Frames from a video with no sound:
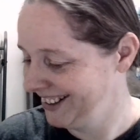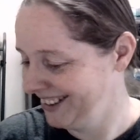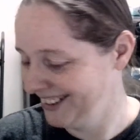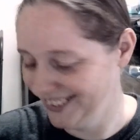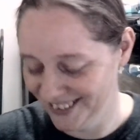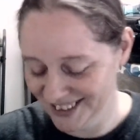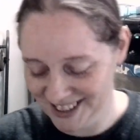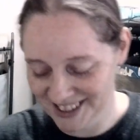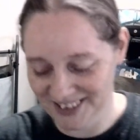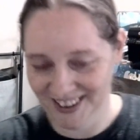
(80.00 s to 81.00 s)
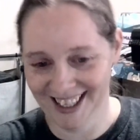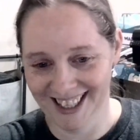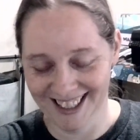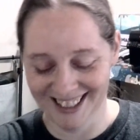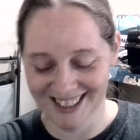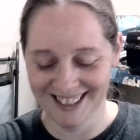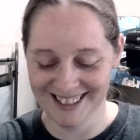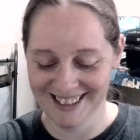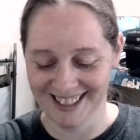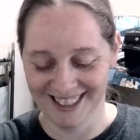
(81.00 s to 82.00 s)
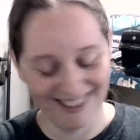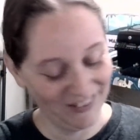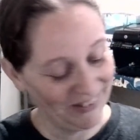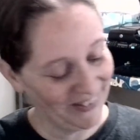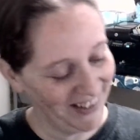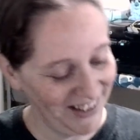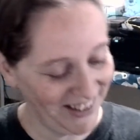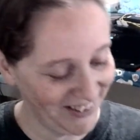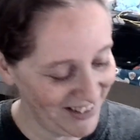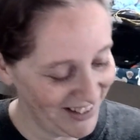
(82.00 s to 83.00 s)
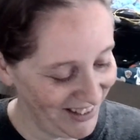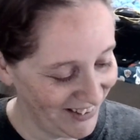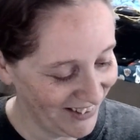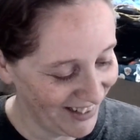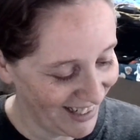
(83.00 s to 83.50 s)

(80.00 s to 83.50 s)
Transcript: oh, is this who I think it is? Hang on, before I show it to you.